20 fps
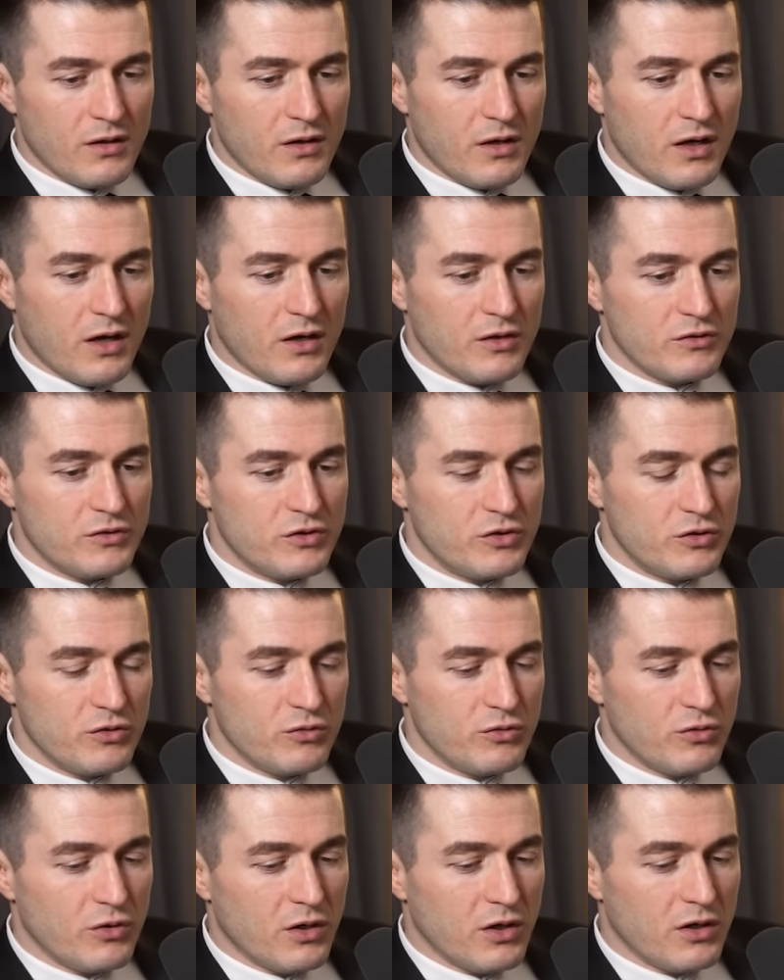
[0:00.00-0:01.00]
how
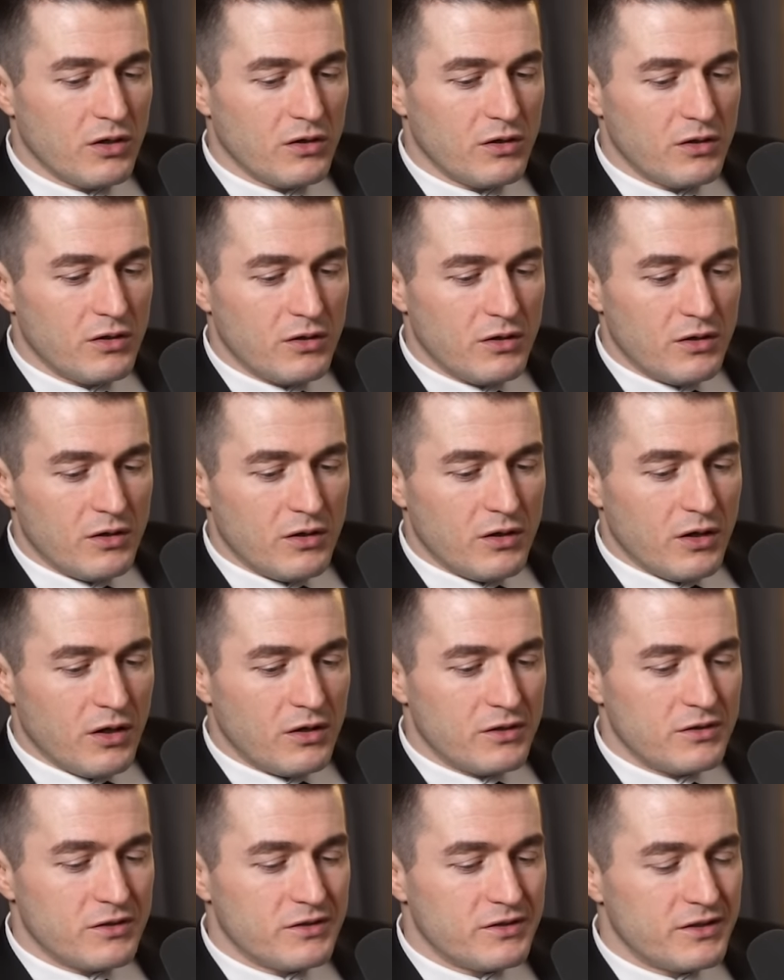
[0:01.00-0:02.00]
to, uh,
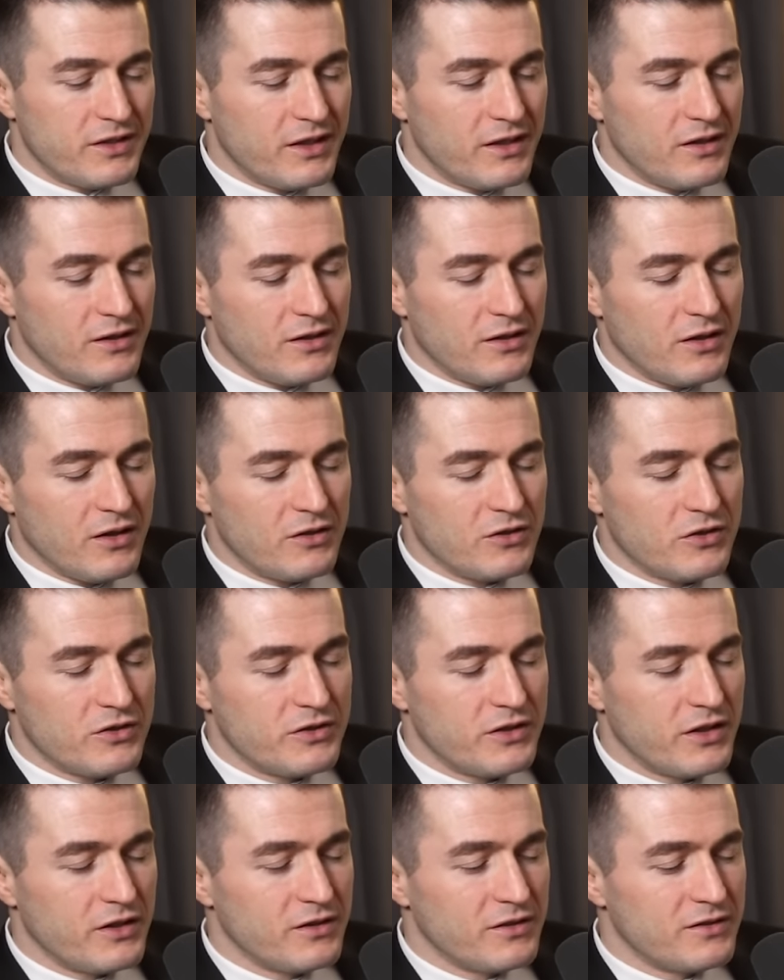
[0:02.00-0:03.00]
understand
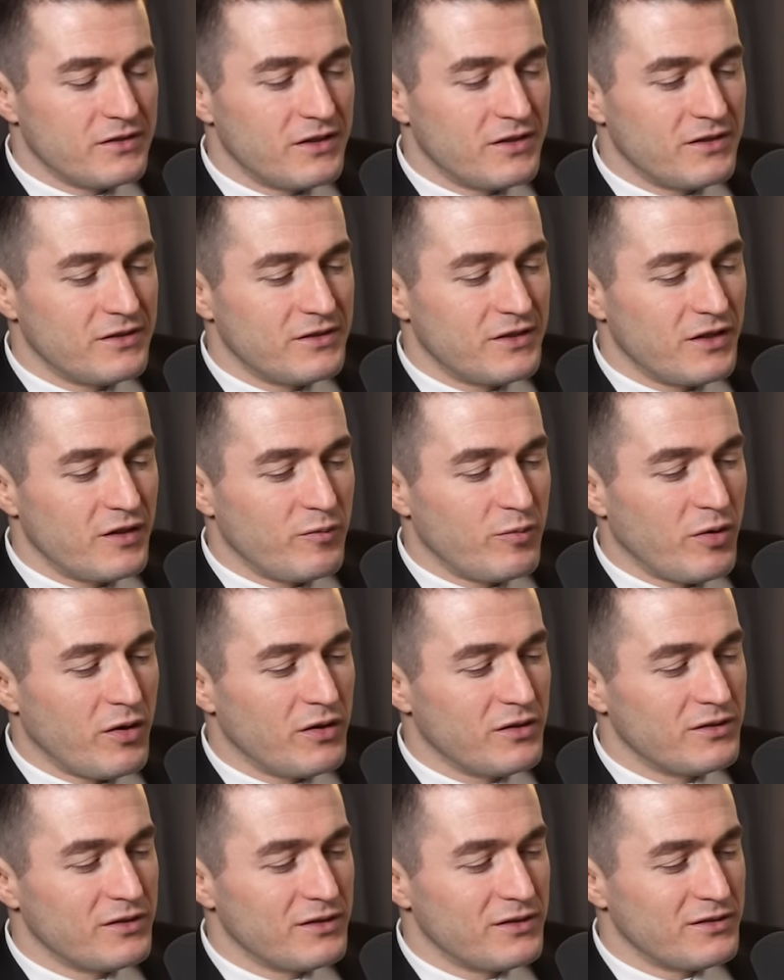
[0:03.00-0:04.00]
the st state of
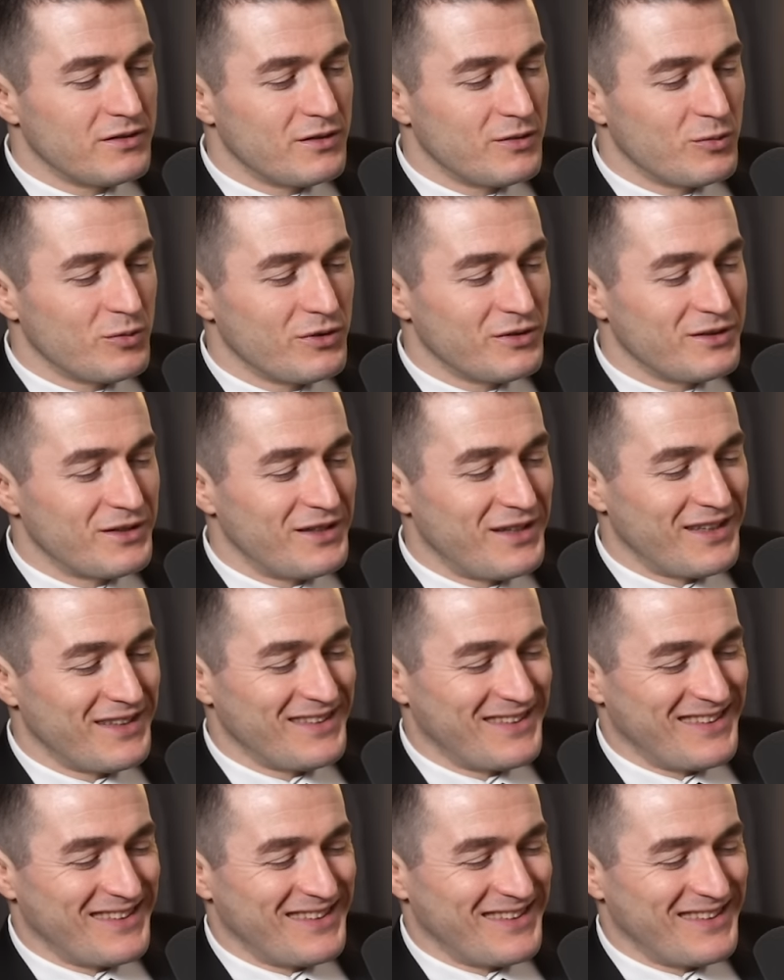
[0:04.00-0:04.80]
politics in the world today